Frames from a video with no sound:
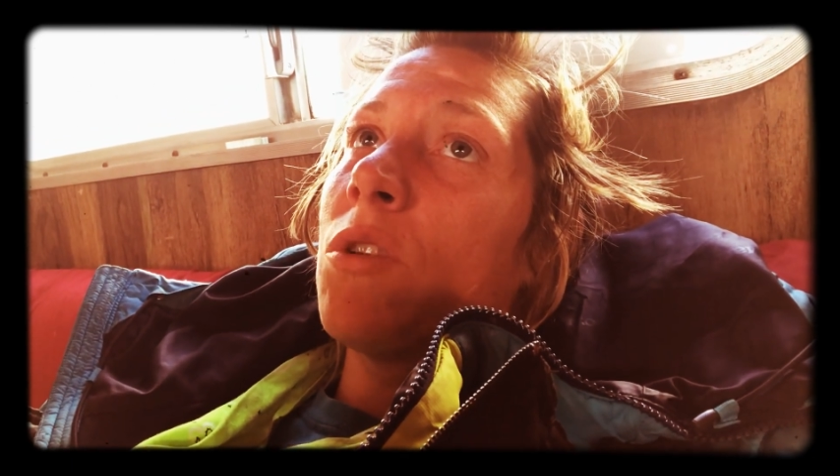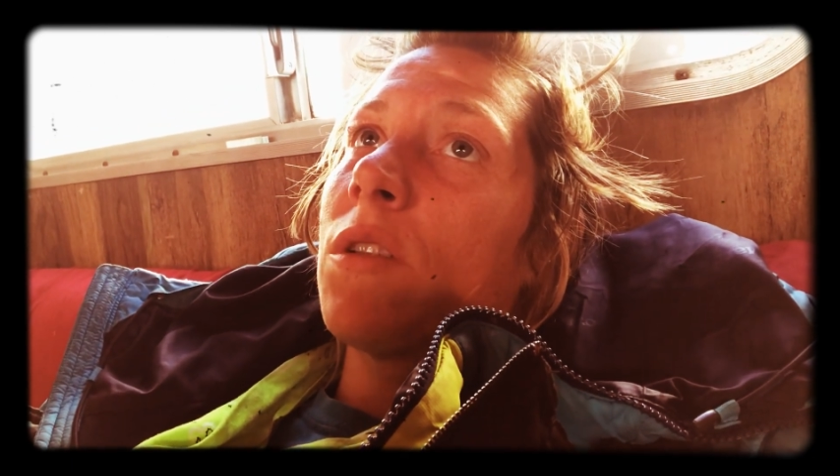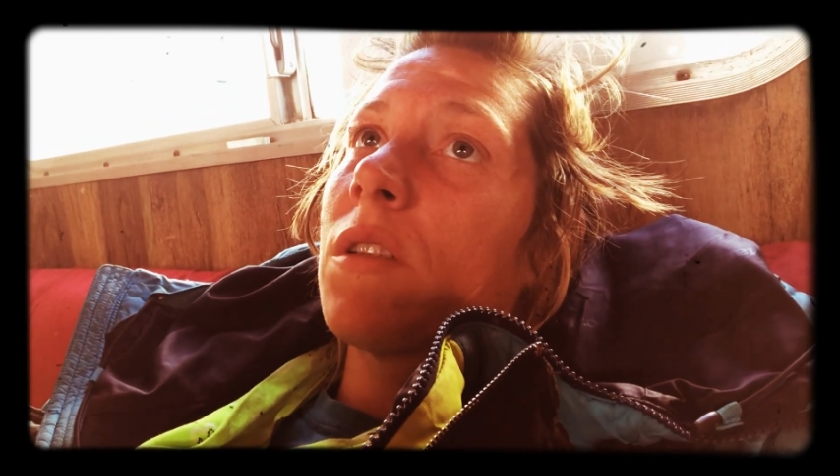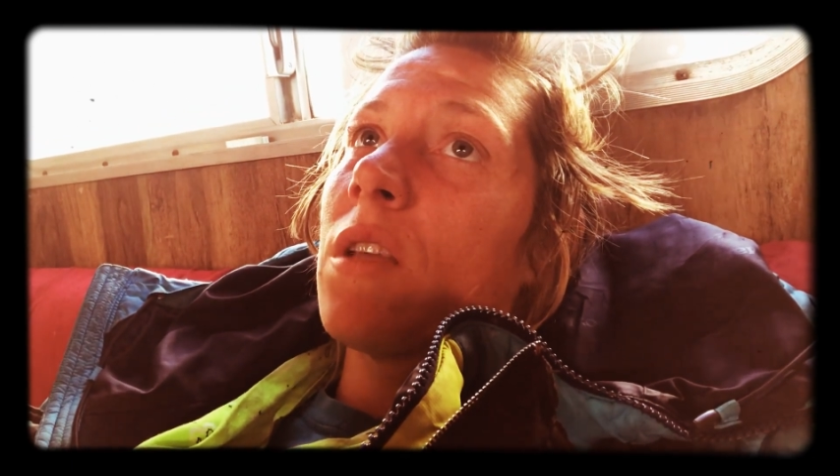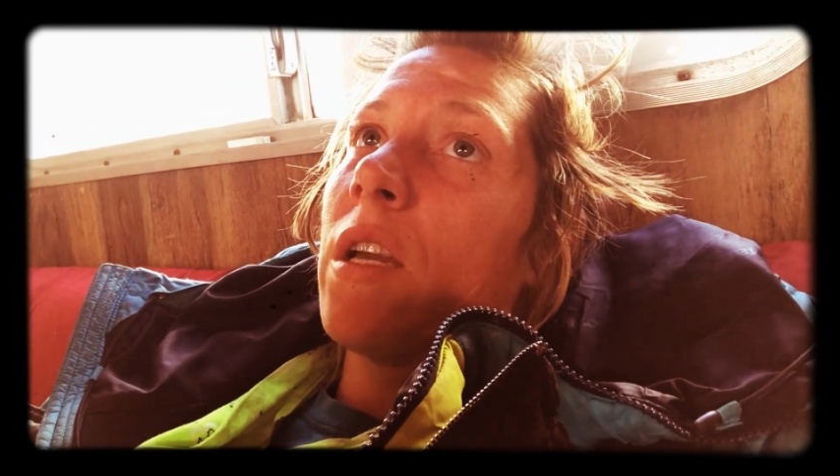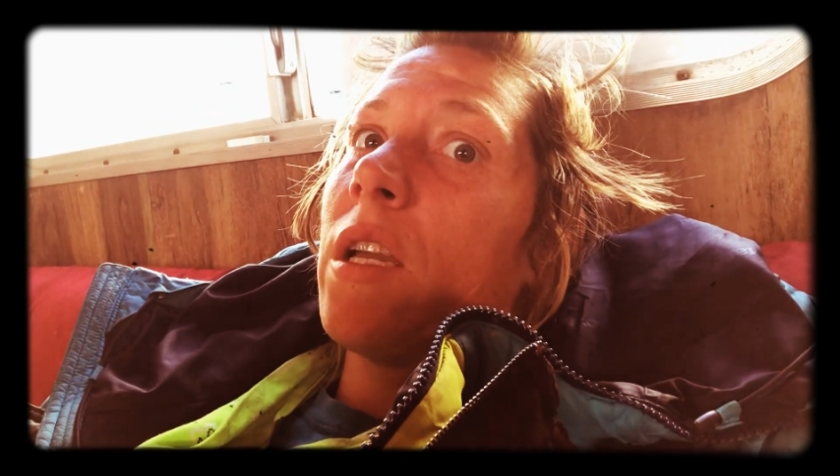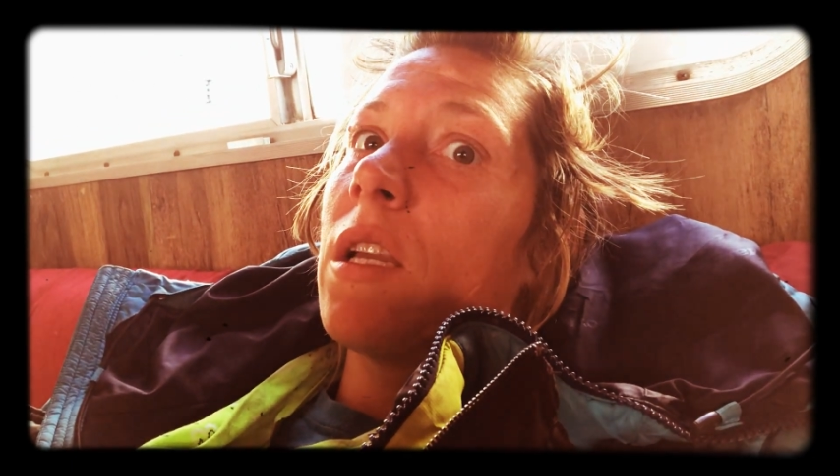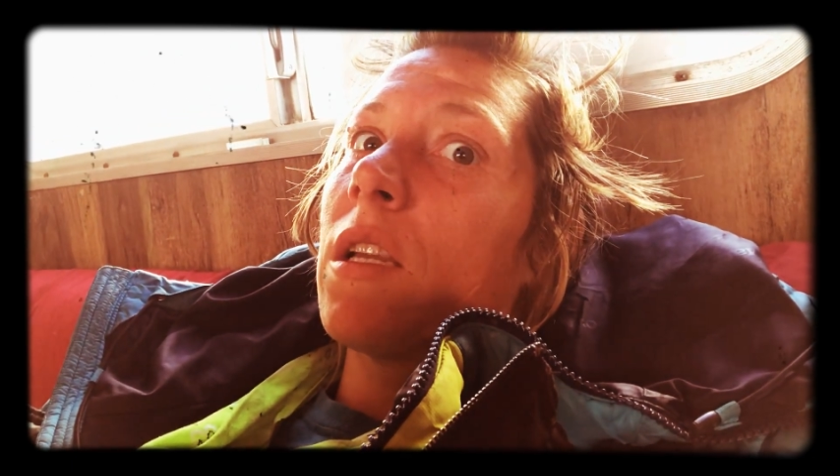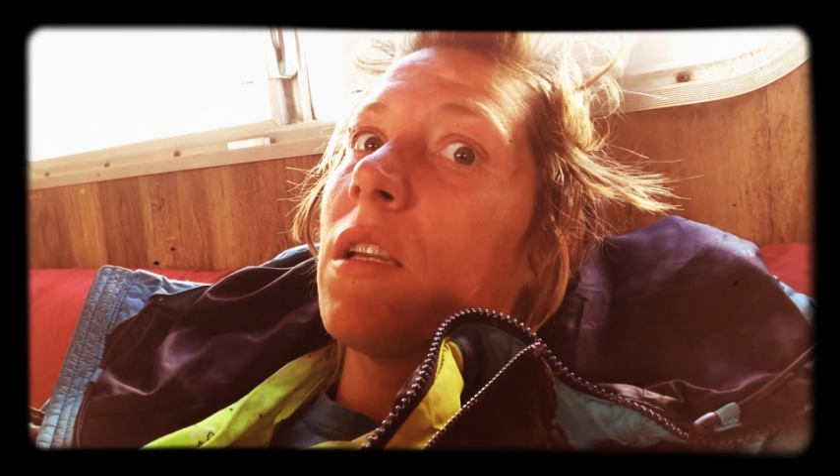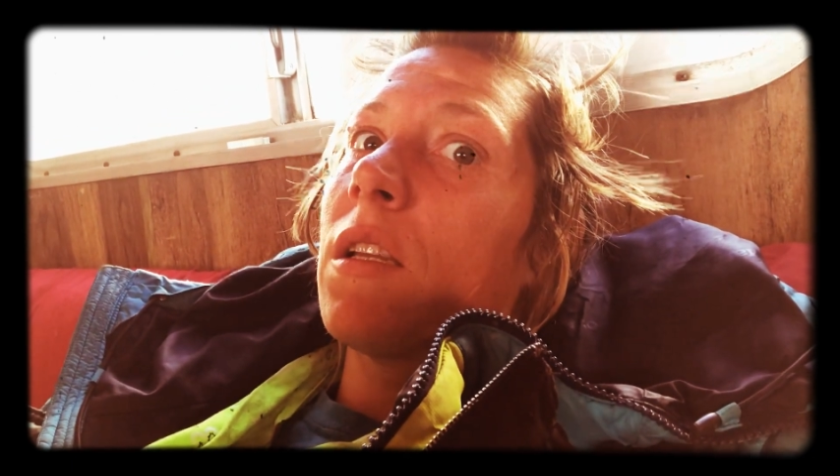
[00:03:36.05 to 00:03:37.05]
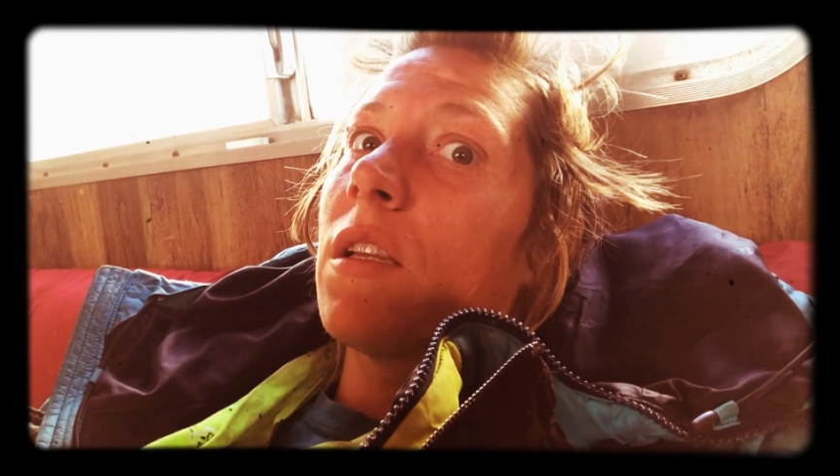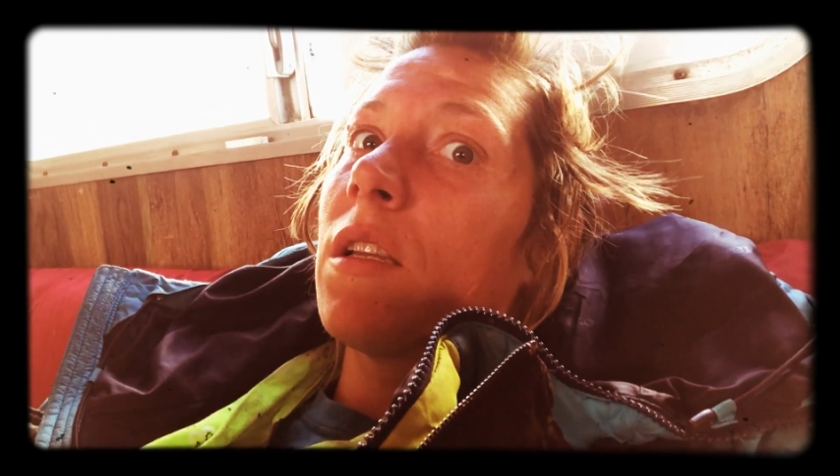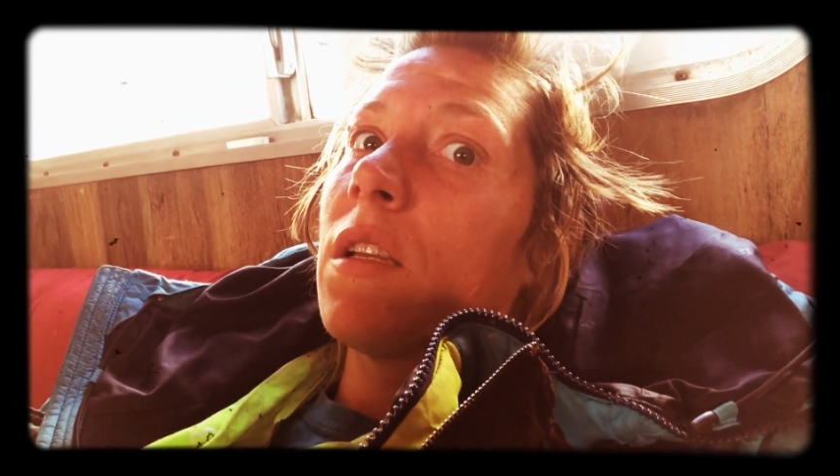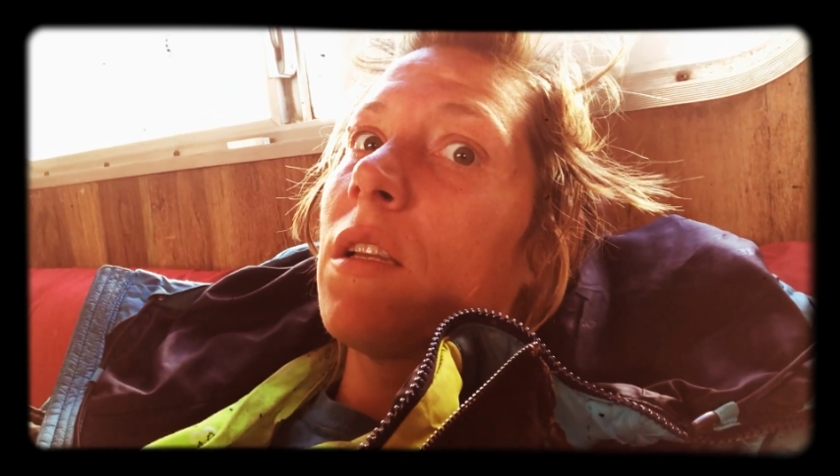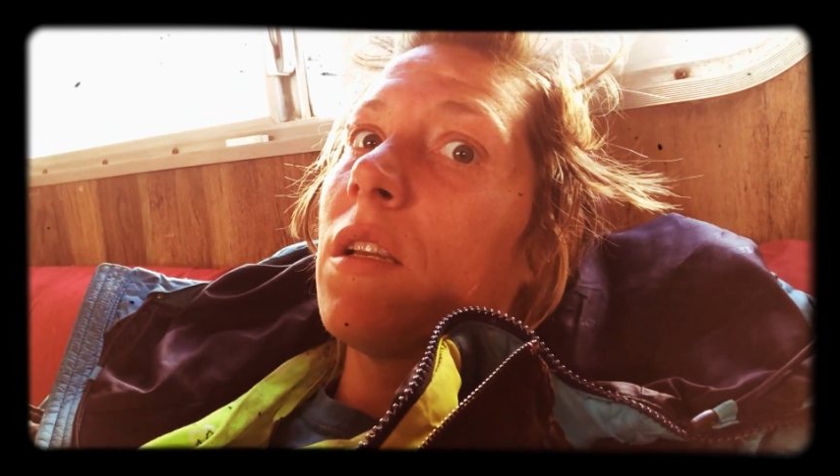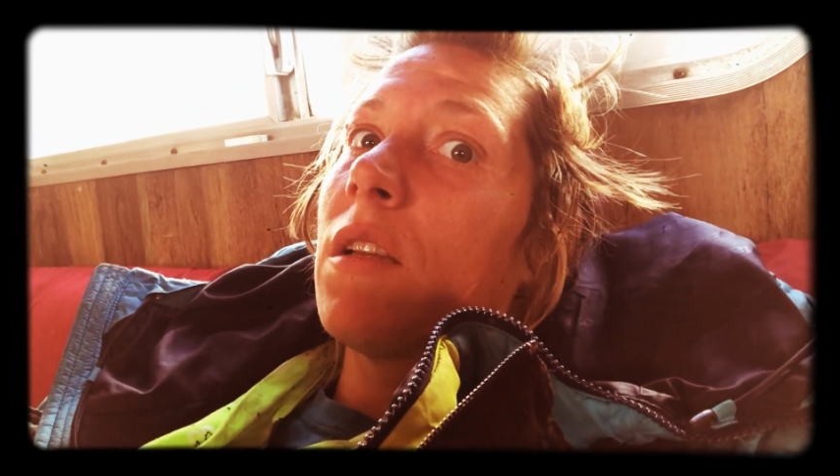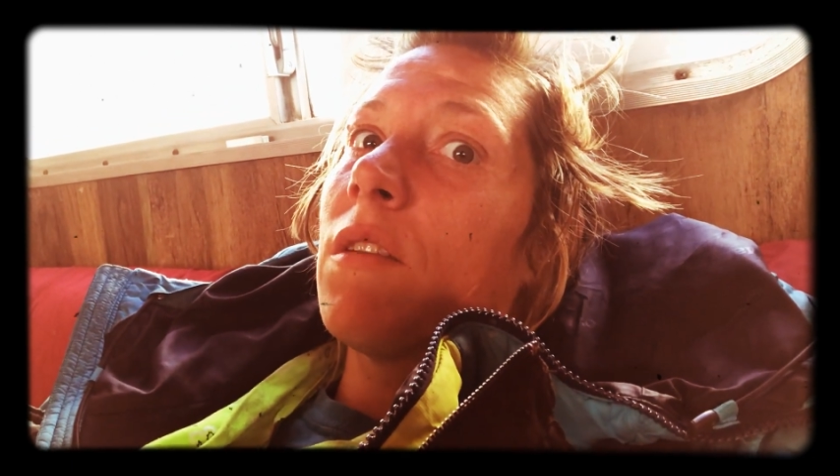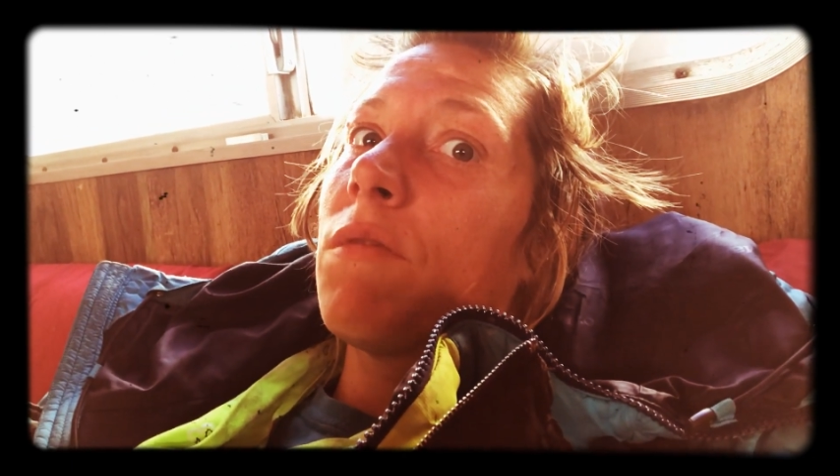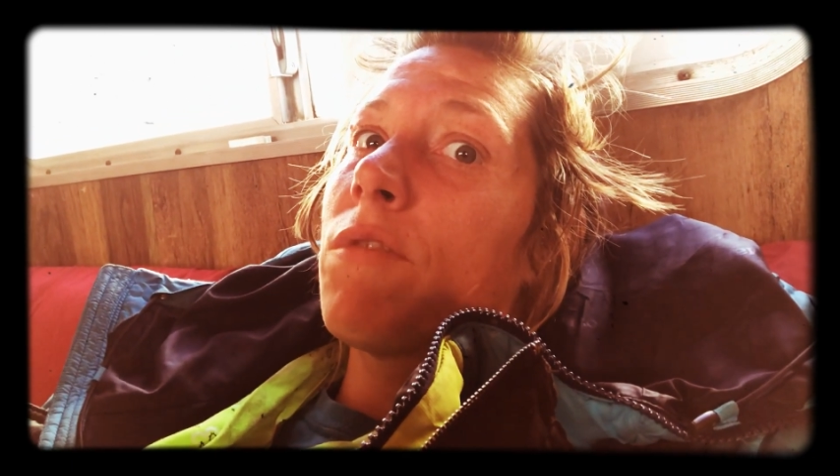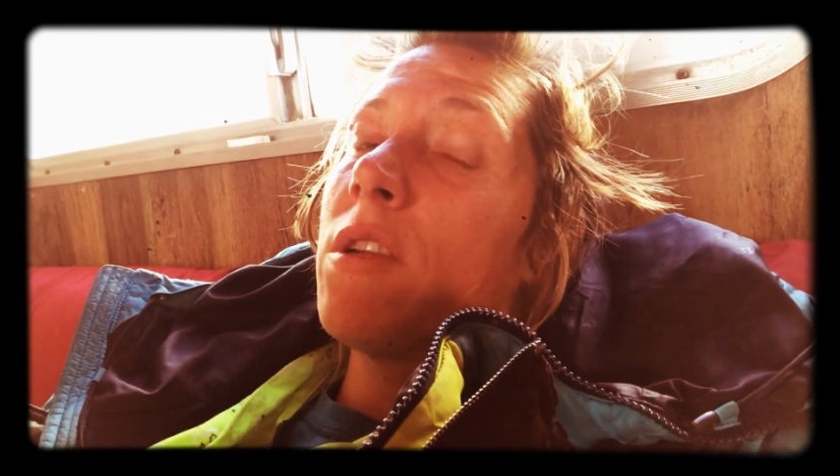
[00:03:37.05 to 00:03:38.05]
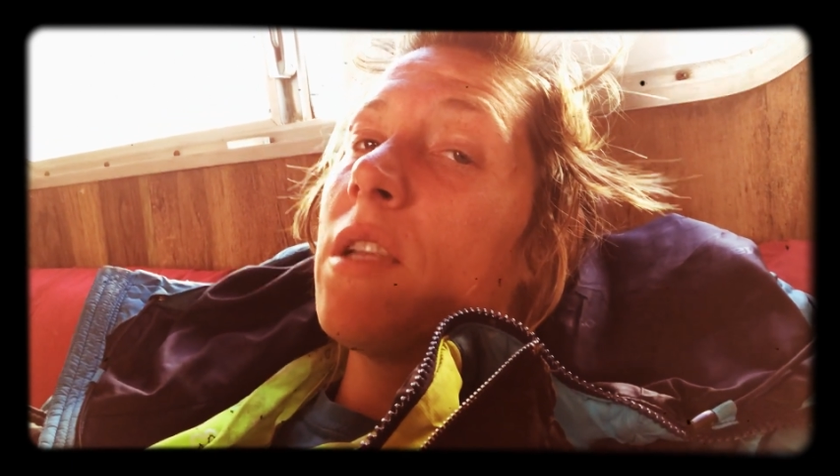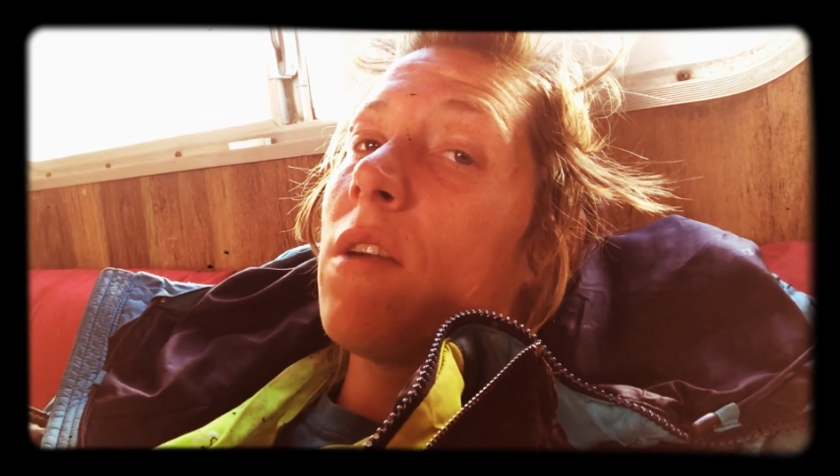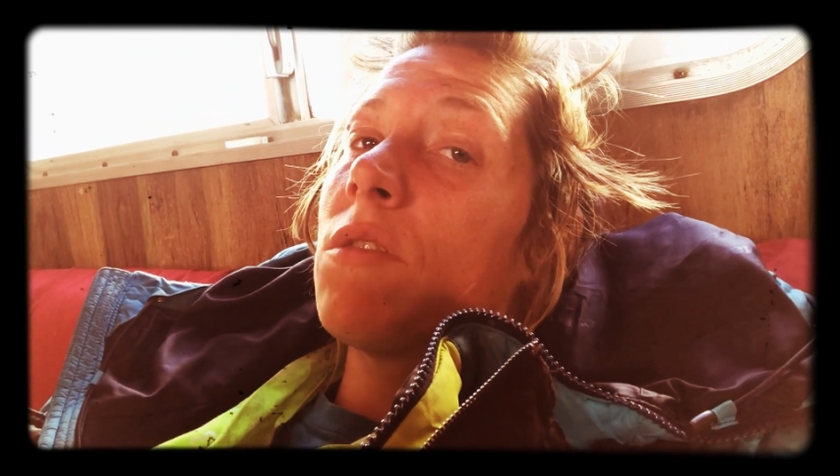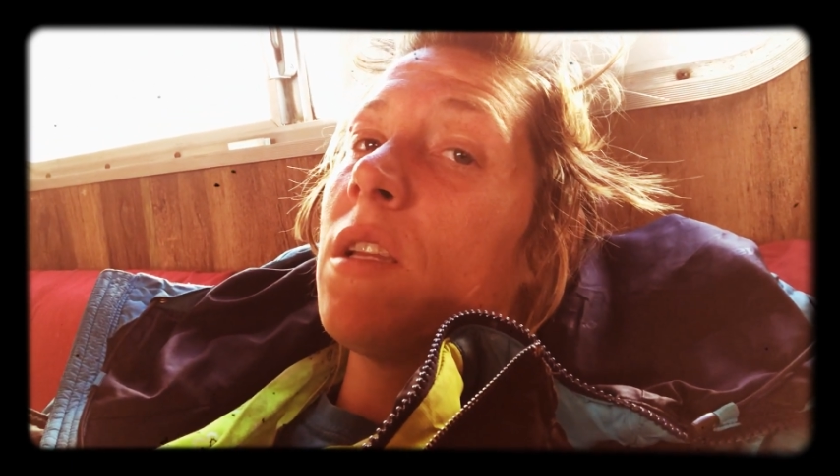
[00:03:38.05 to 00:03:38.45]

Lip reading: just, like, freaked out